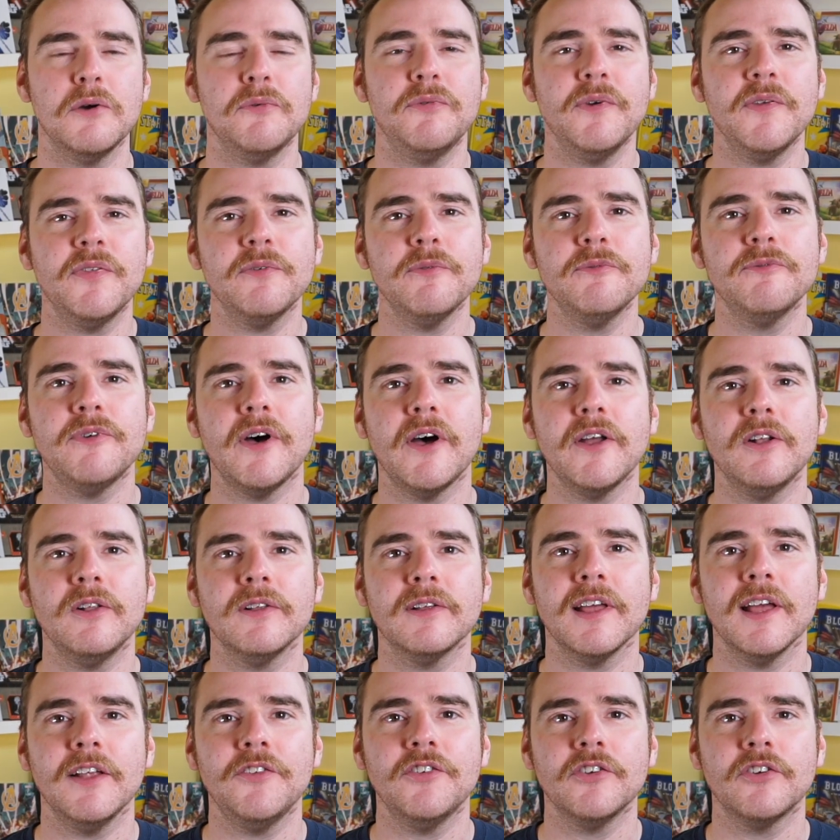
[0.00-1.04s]
fifth and final
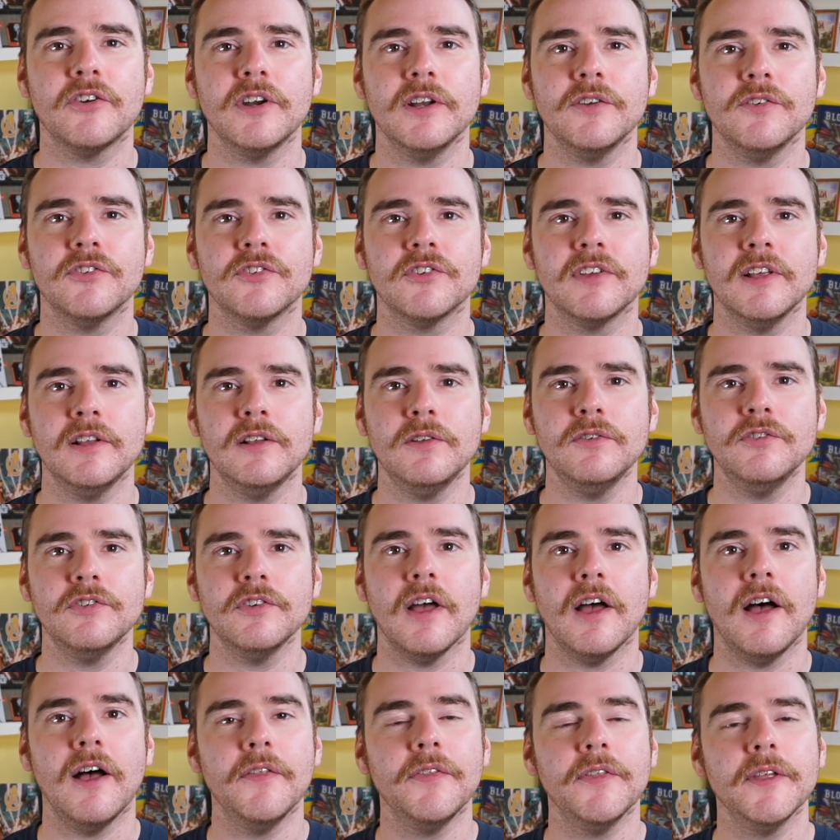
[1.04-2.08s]
category of skills
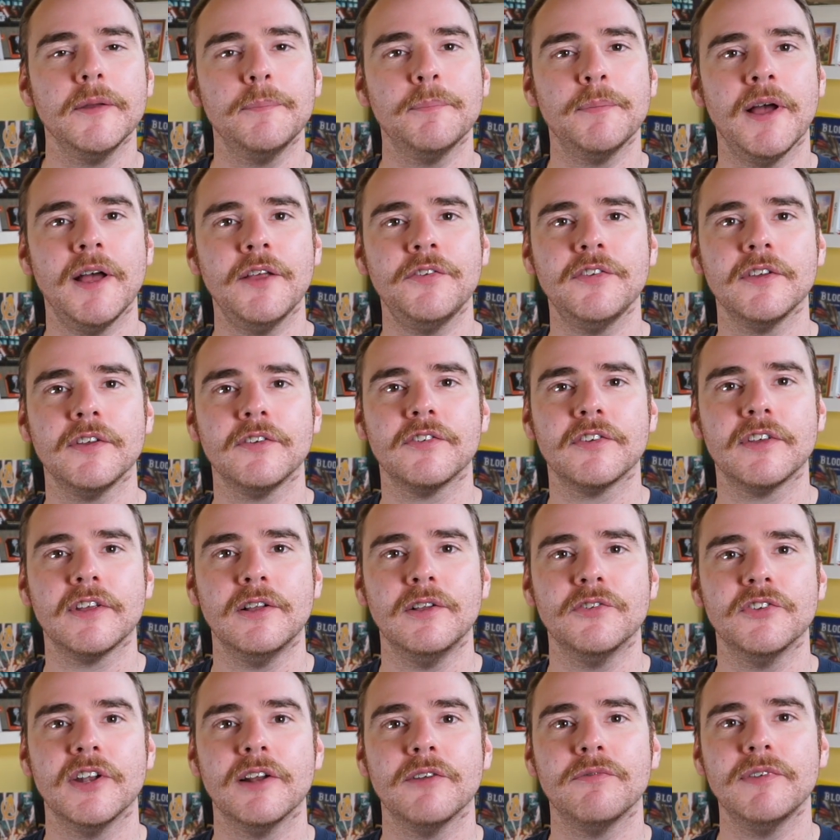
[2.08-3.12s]
are the passing
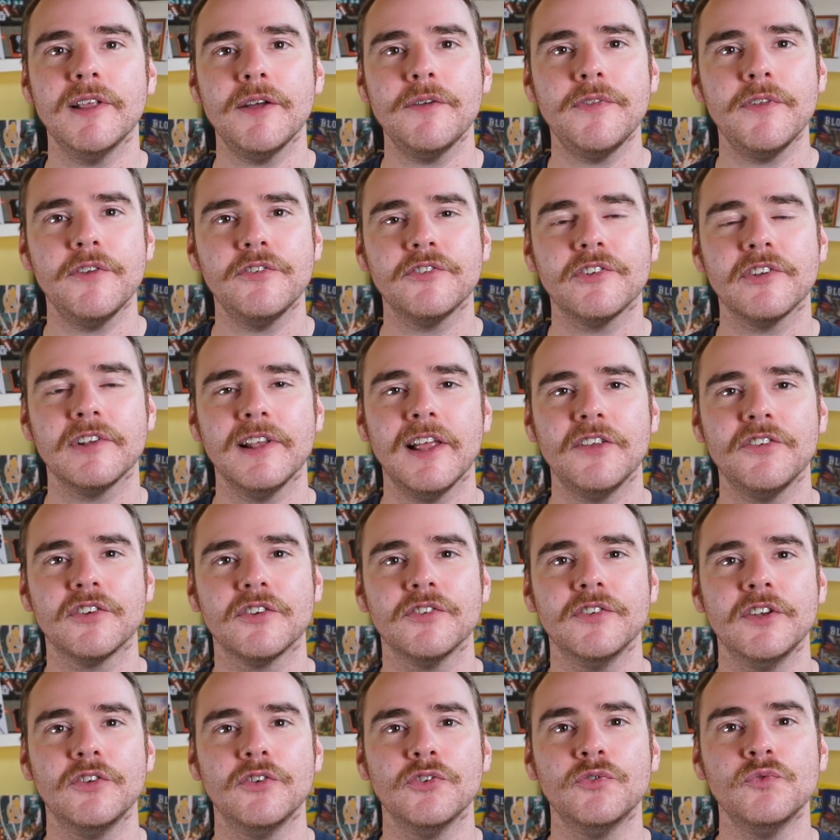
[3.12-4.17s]
skills, and I've left this to last because
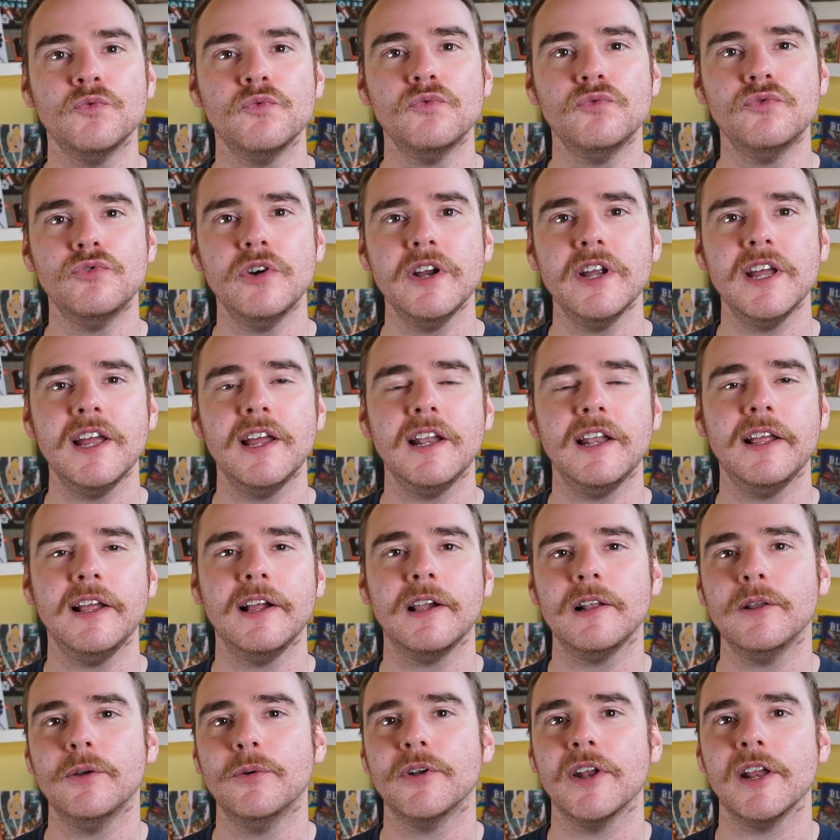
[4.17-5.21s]
it doesn't really
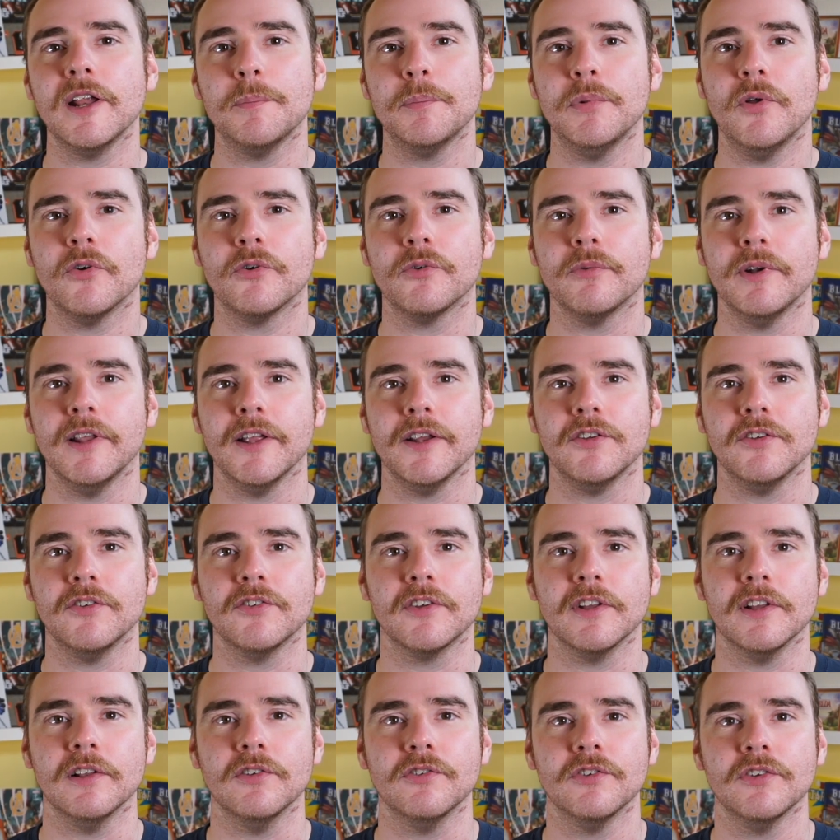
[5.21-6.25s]
include any block related
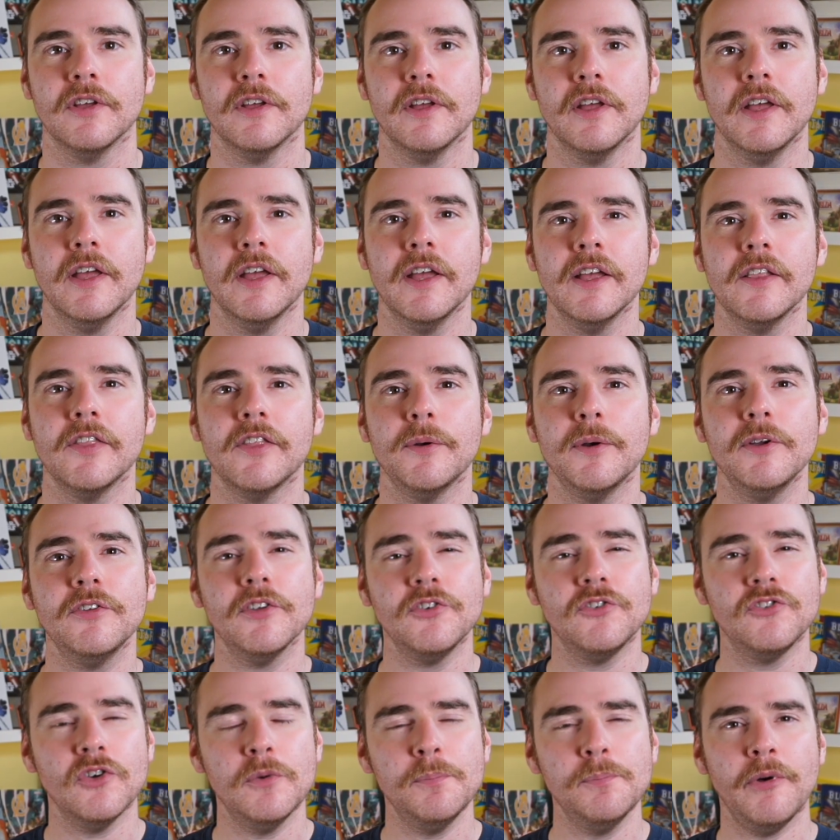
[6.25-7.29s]
skills. There is a
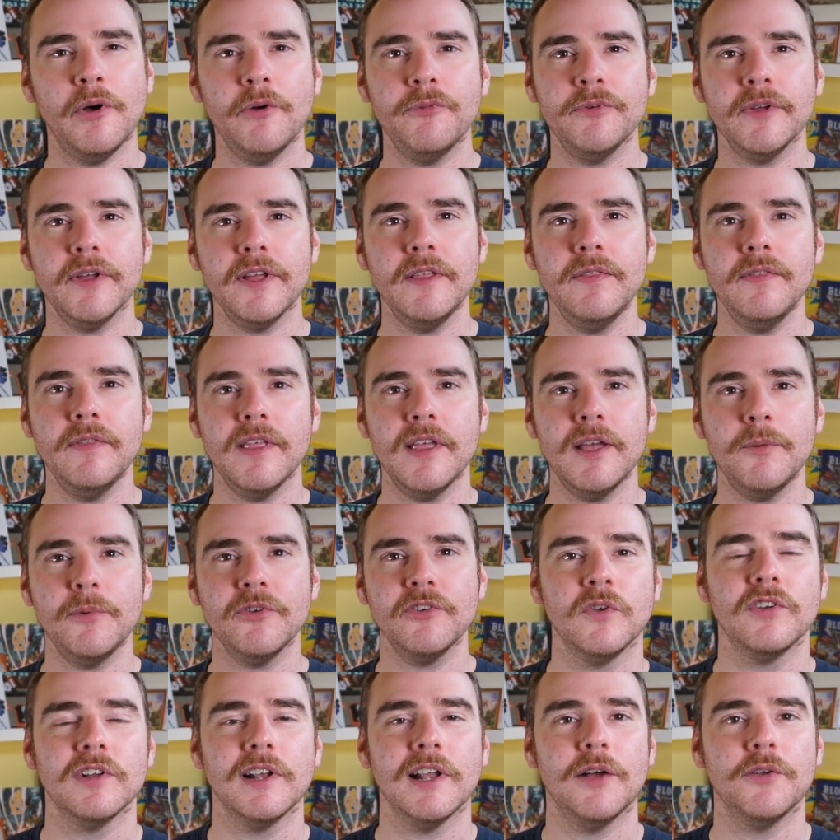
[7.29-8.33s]
dump off in there
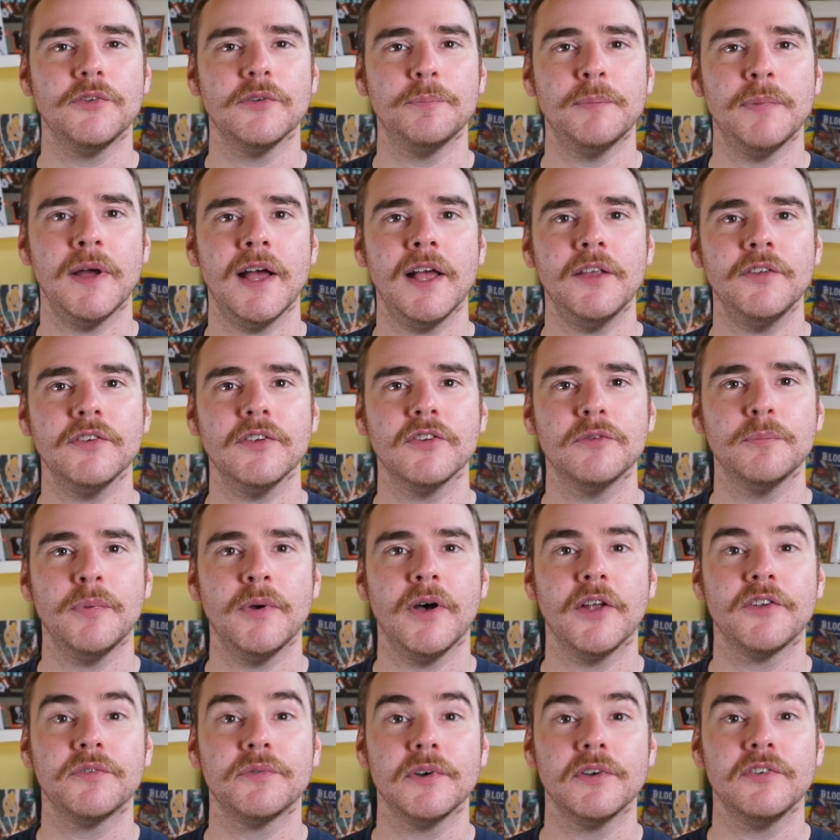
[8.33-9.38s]
which allows a pass as
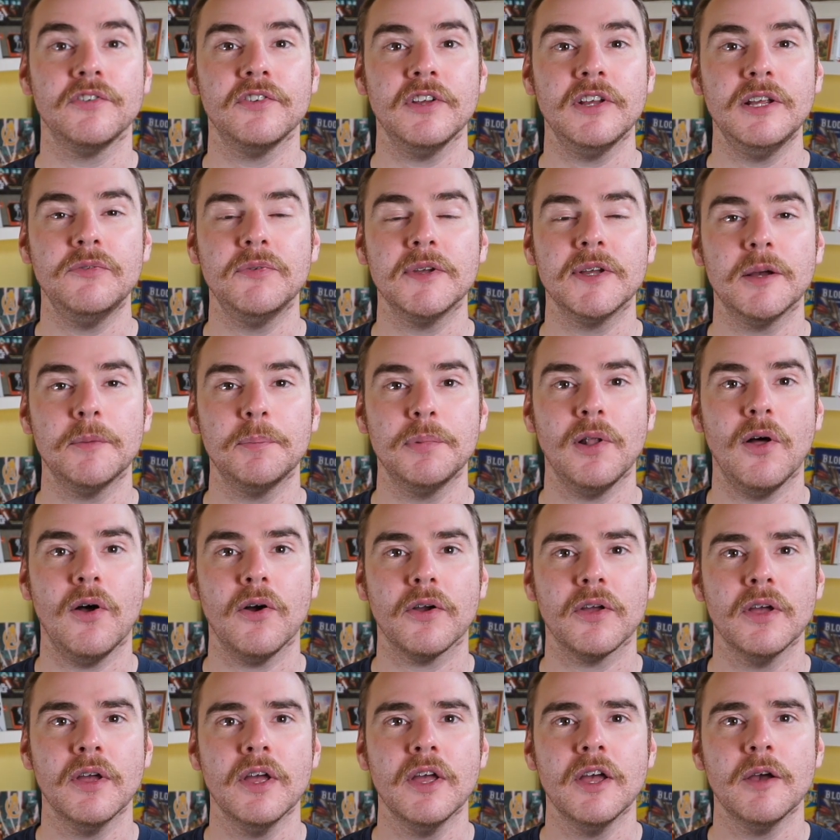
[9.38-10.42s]
part of receiving a
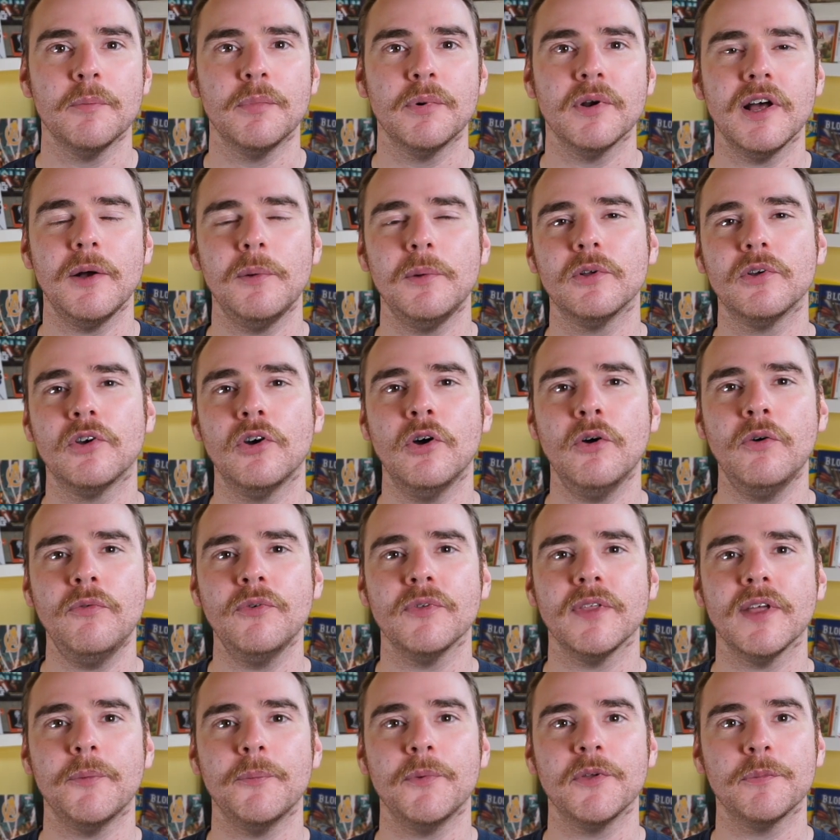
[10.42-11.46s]
block, but I will cover
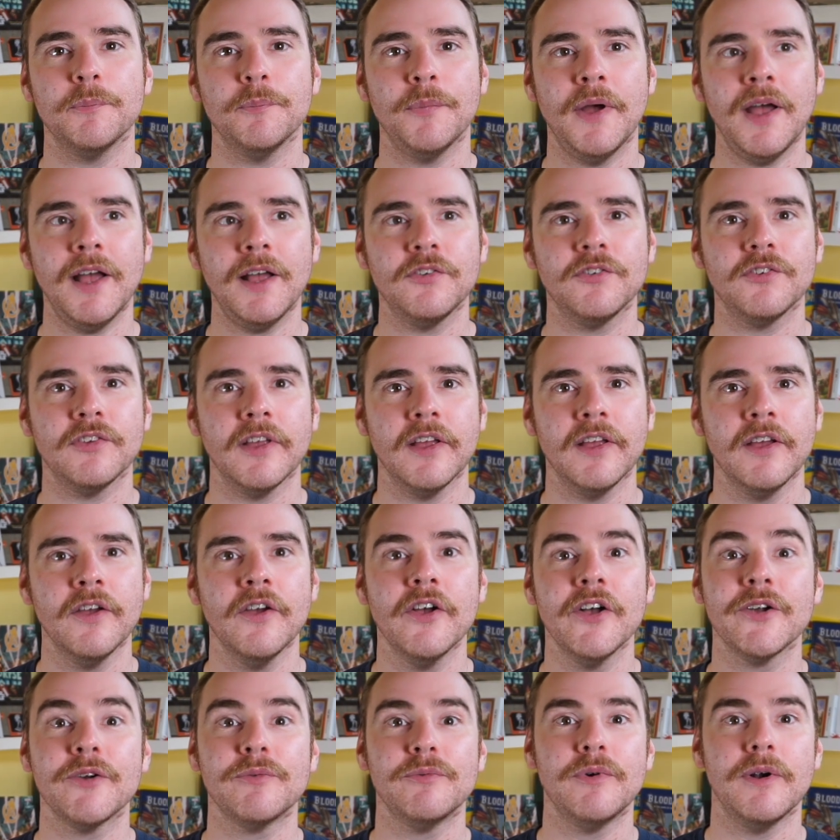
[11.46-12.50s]
that with passing
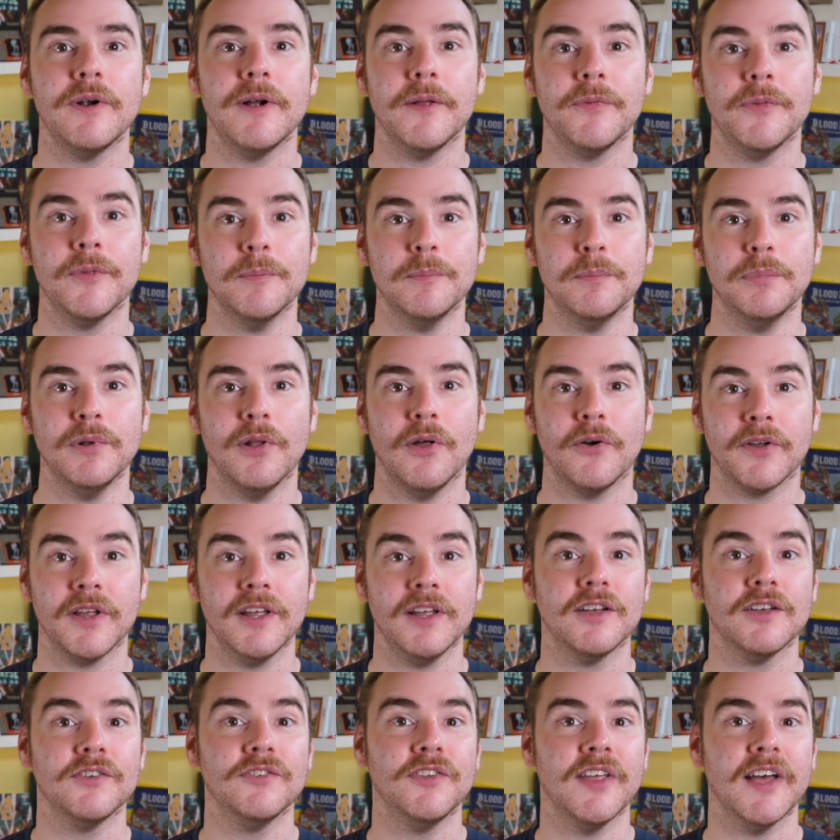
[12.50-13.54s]
rather than blocking
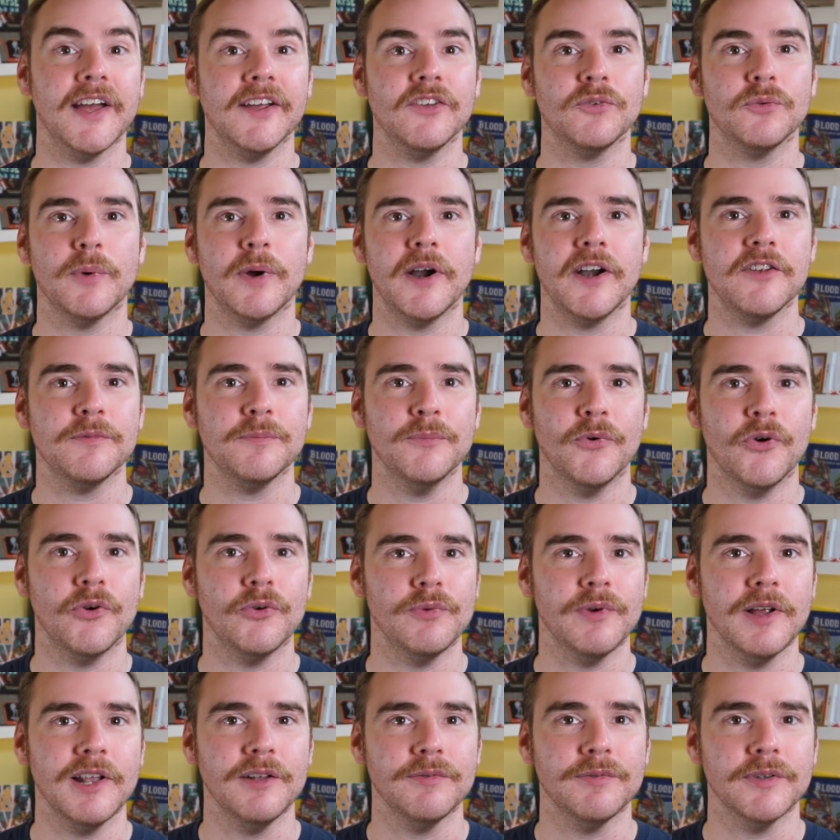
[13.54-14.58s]
because that is where it's more
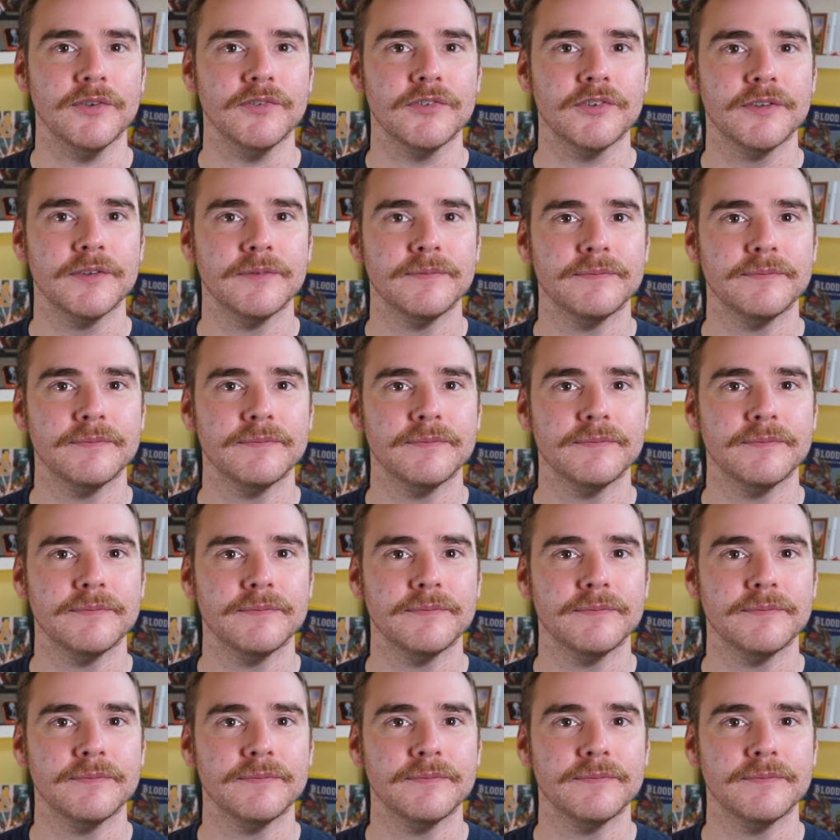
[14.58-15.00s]
relevant.